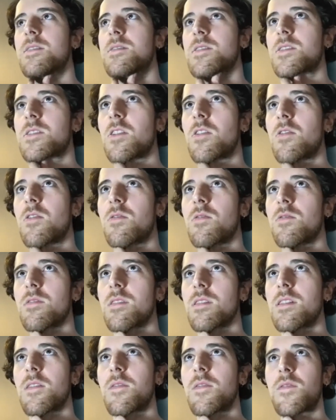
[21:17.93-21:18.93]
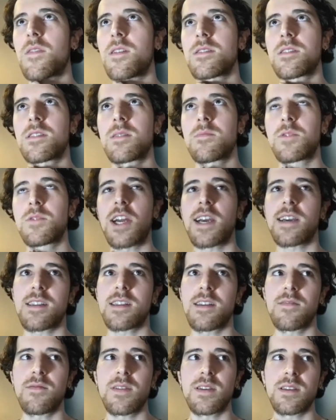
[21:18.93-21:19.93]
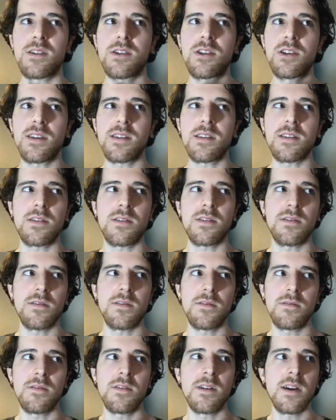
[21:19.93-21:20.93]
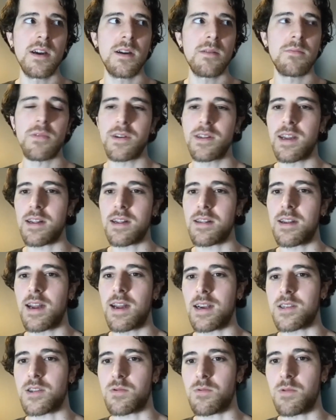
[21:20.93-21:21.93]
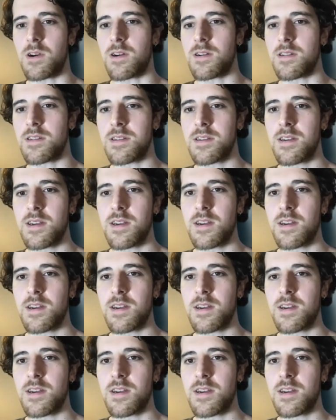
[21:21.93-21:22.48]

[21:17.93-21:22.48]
So the first objective is just to predict the next word.